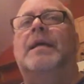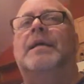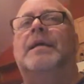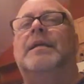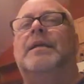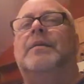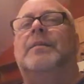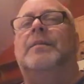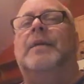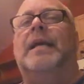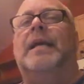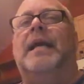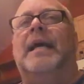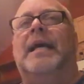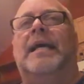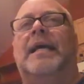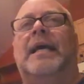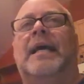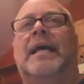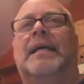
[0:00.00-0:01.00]
when I
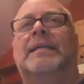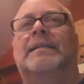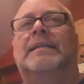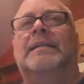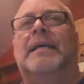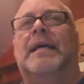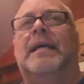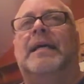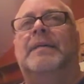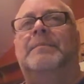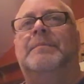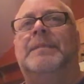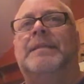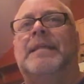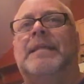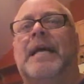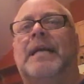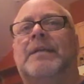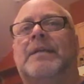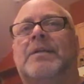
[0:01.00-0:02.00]
had been
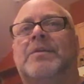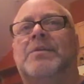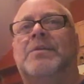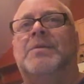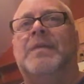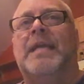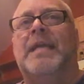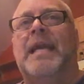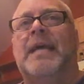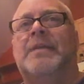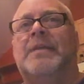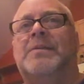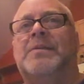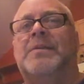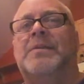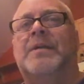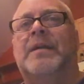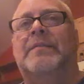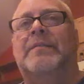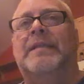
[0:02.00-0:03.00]
diagnosed with cancer
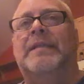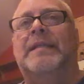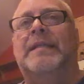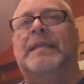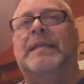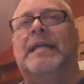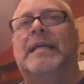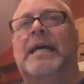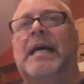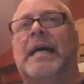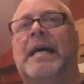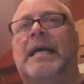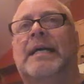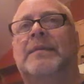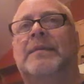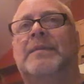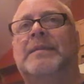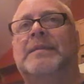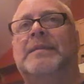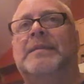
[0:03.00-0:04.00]
and everything. I
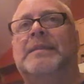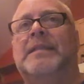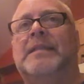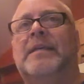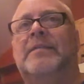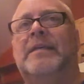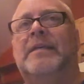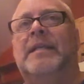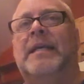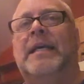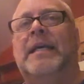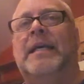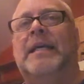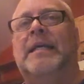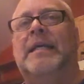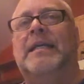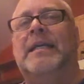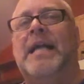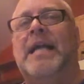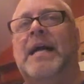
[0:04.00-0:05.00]
was given
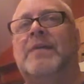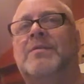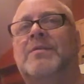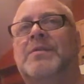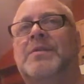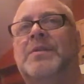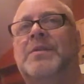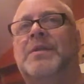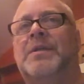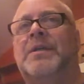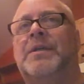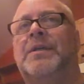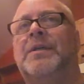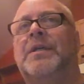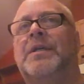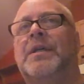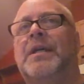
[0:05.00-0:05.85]
a counselor